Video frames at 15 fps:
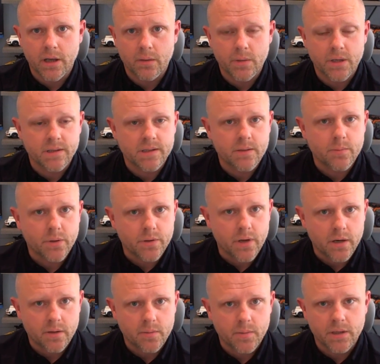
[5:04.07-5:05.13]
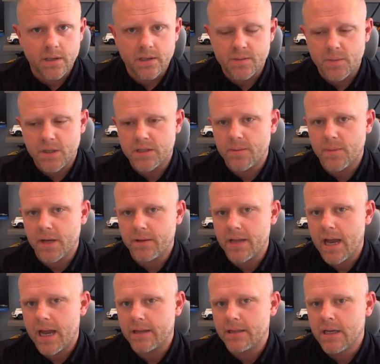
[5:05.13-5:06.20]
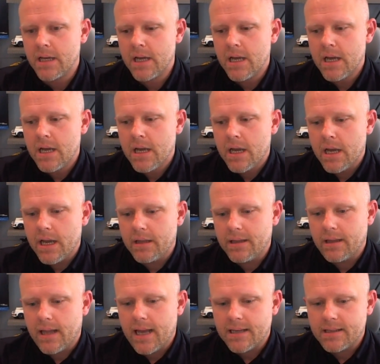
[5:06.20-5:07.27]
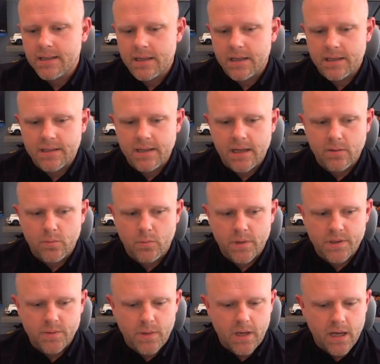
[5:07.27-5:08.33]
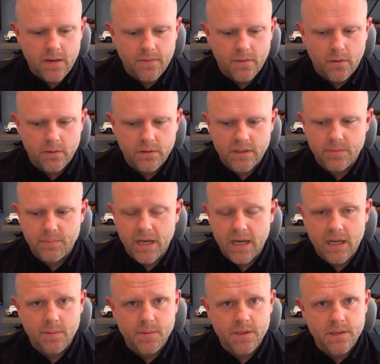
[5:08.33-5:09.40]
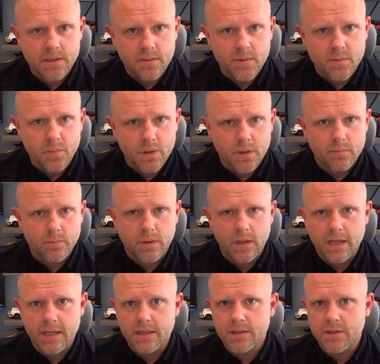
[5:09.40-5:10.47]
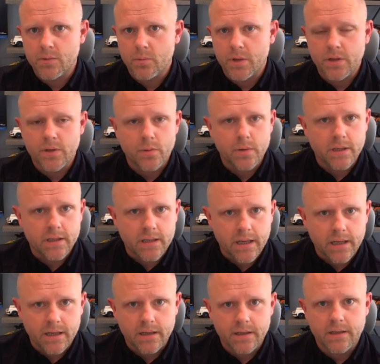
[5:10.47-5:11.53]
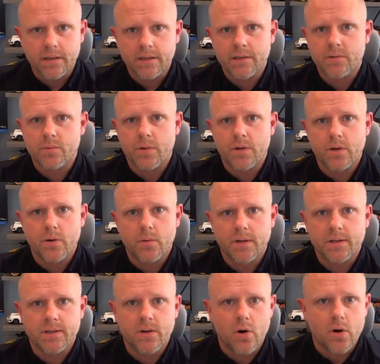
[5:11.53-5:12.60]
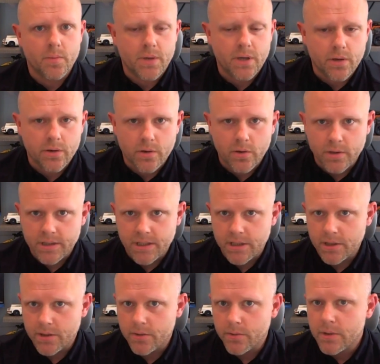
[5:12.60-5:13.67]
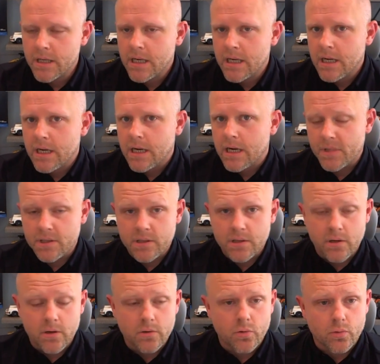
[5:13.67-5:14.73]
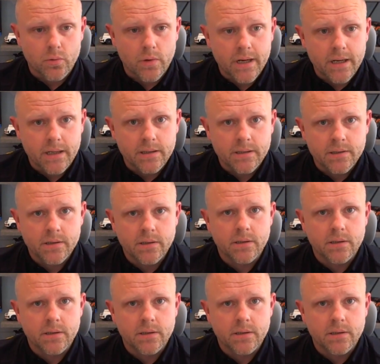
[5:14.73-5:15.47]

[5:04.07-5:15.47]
can be a simple document that speaks about that. And the last thing is that once we have all these backup systems put in place, we know what the data is, we know what is the RTO and RTO. This is all great,